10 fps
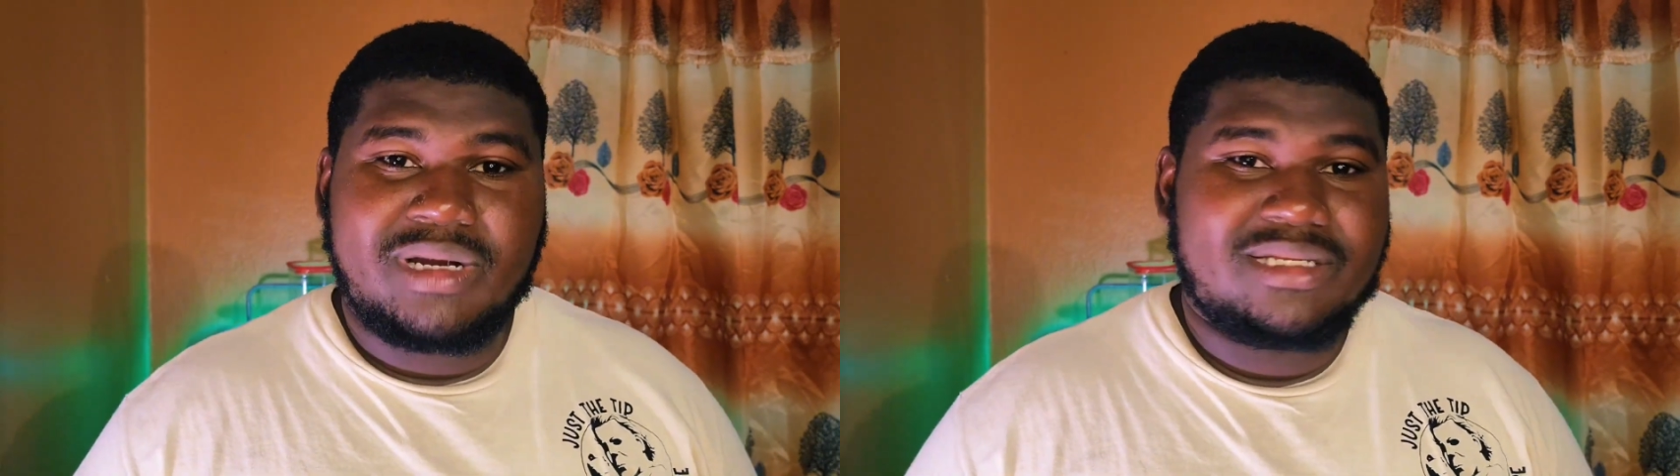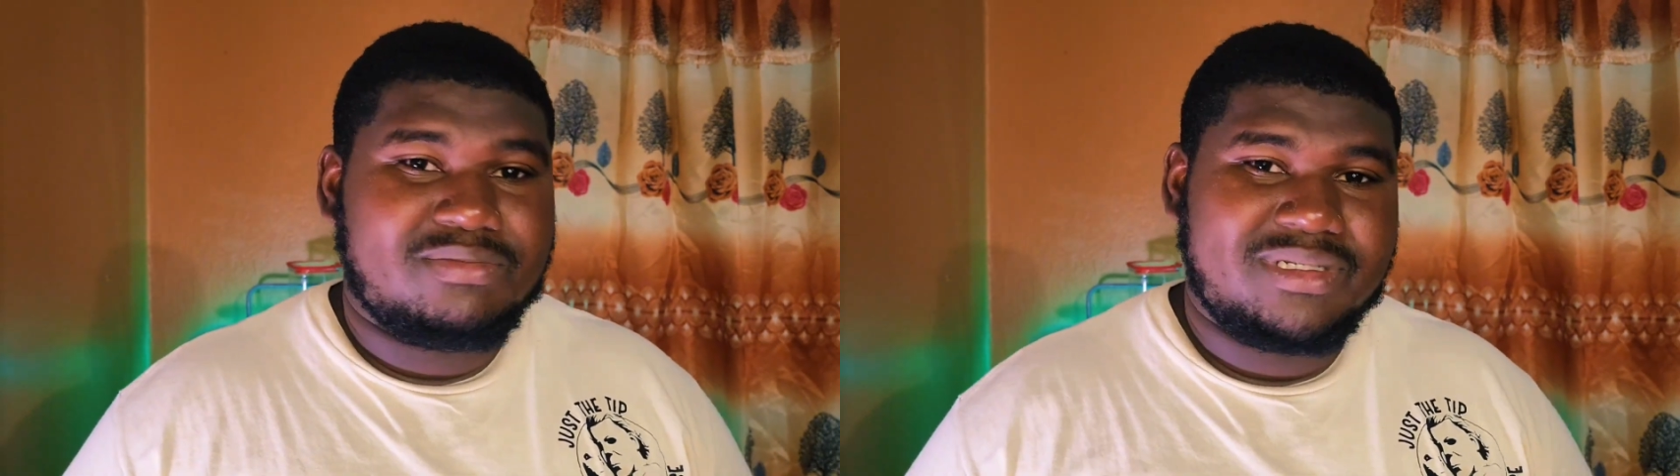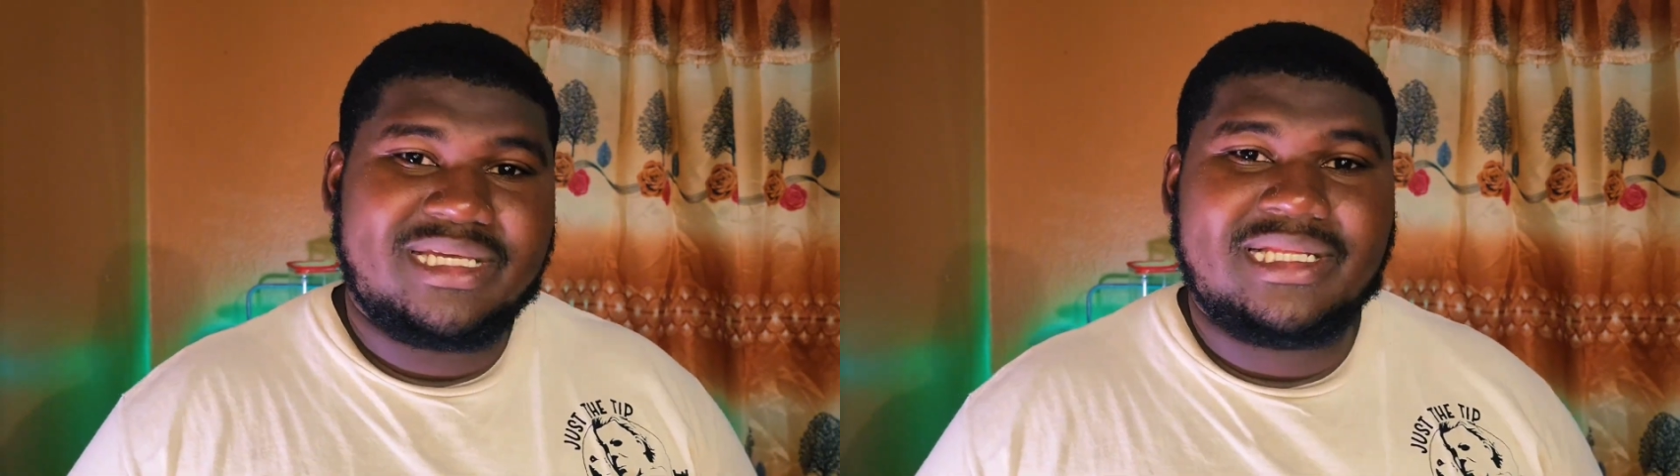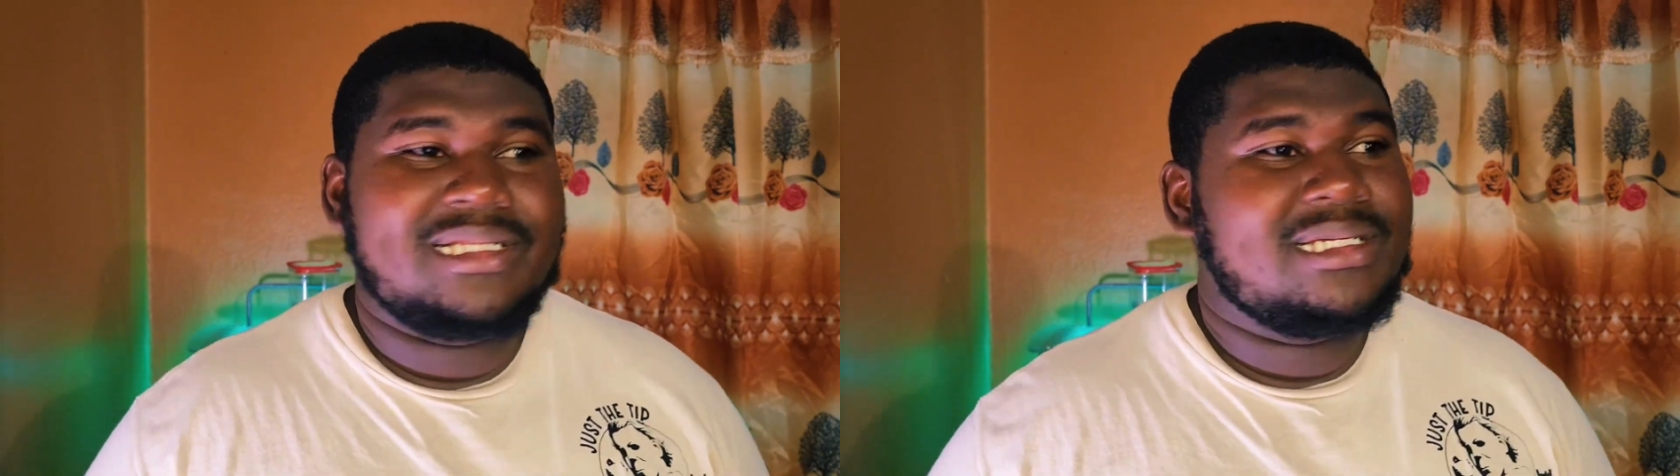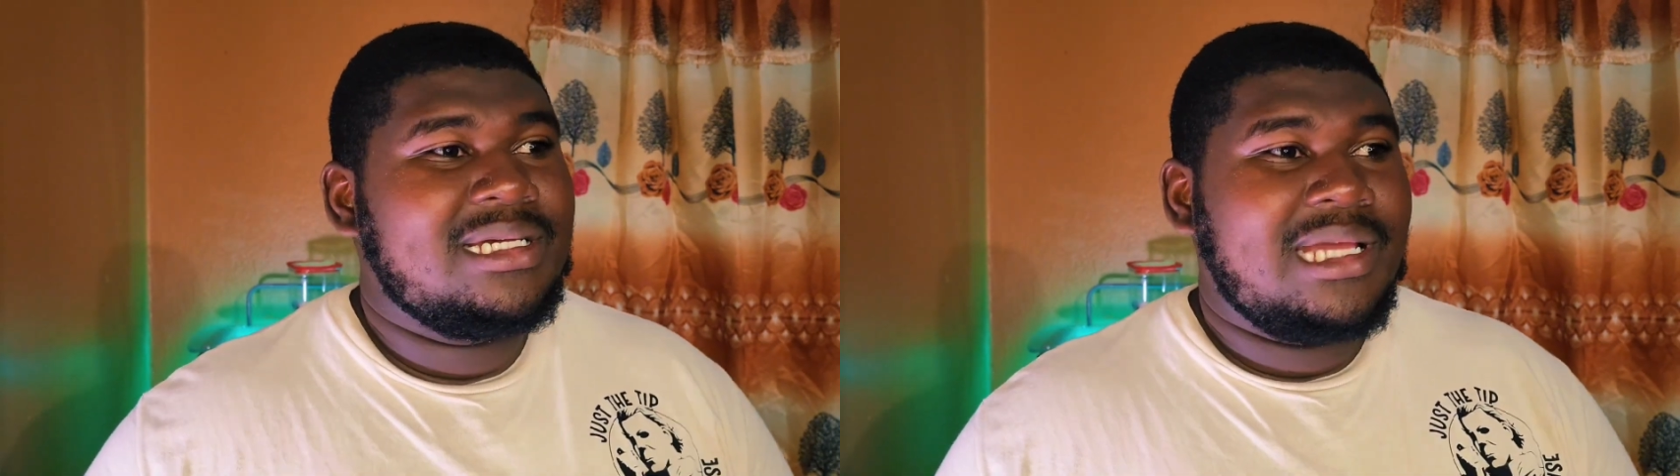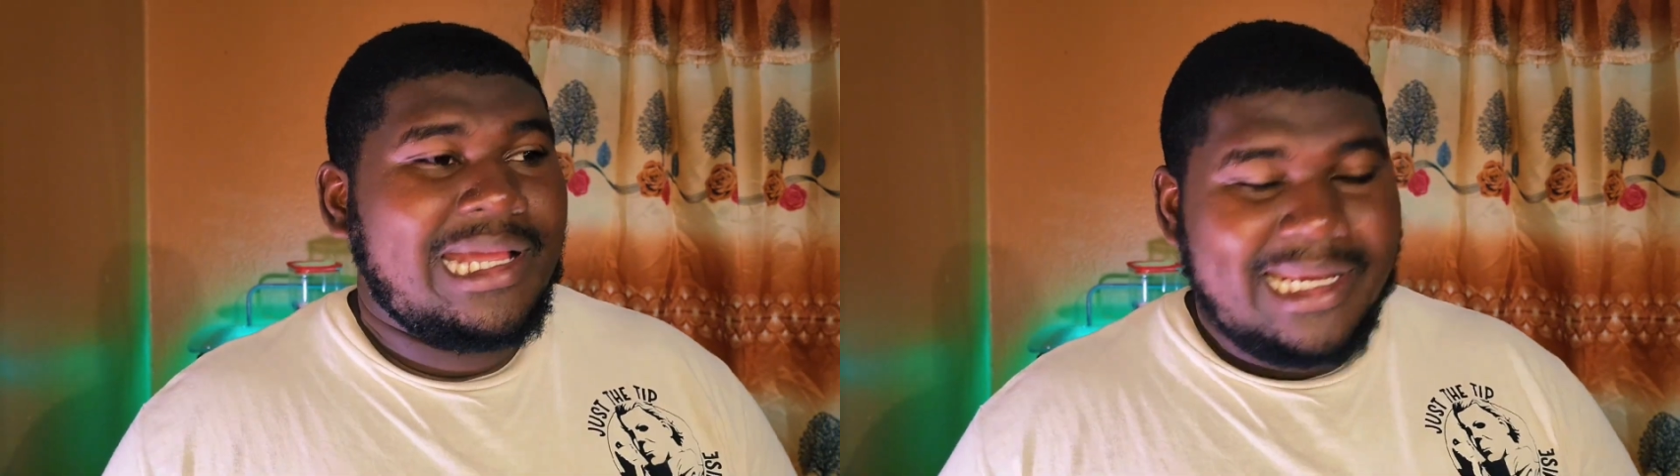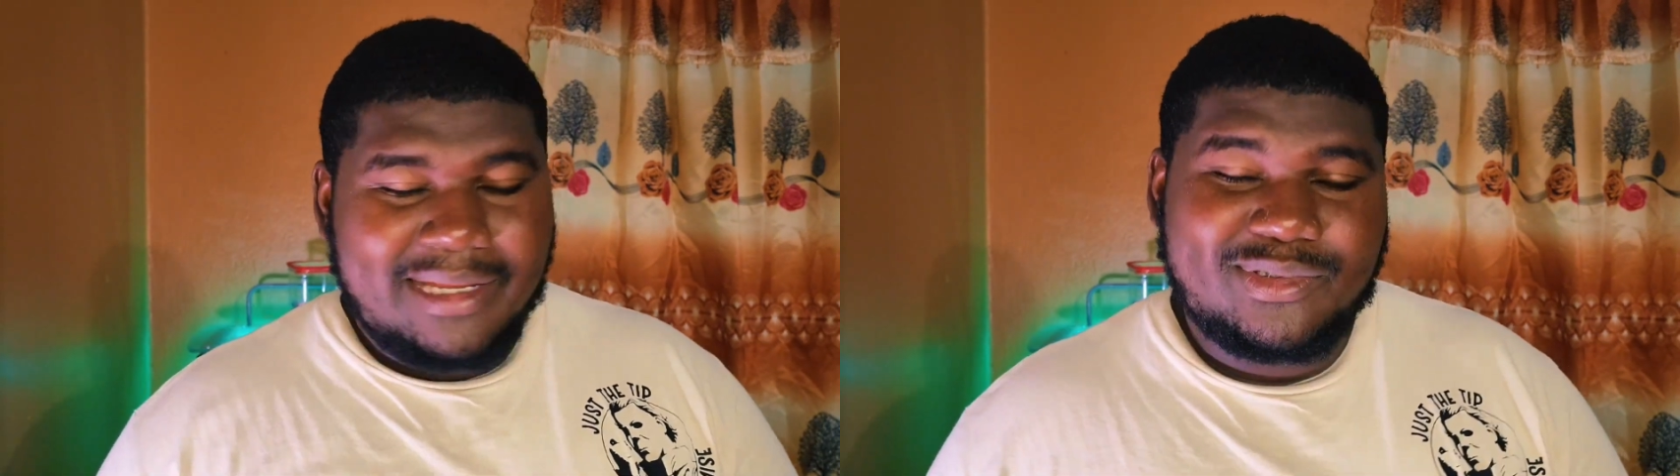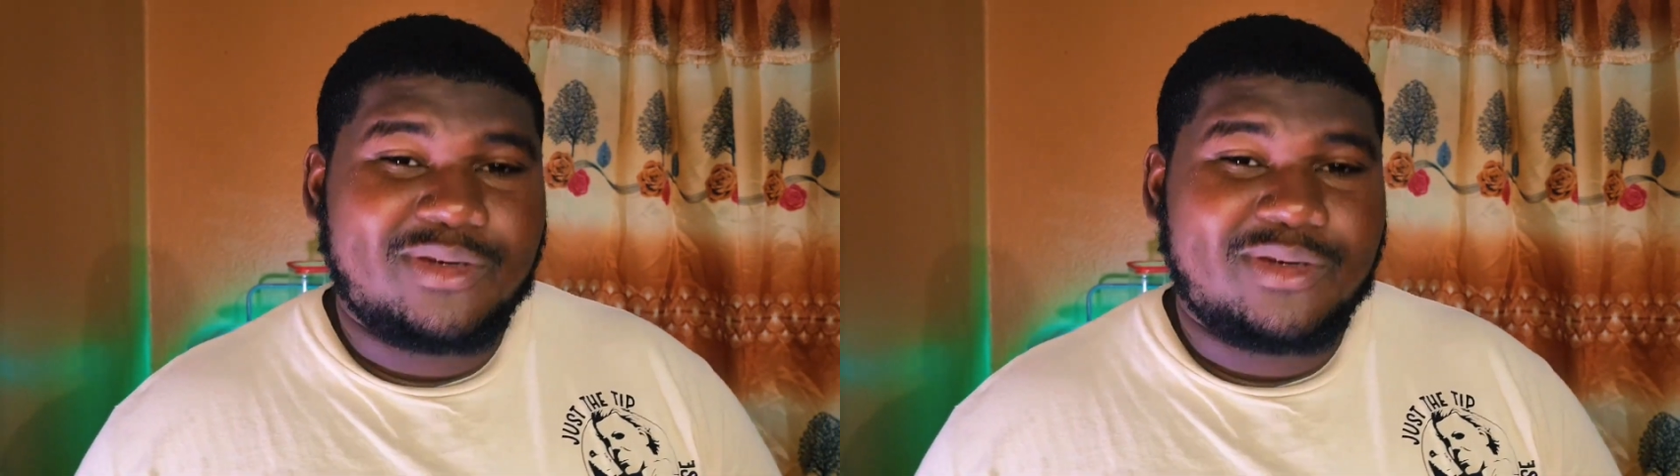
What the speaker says: pot plate, them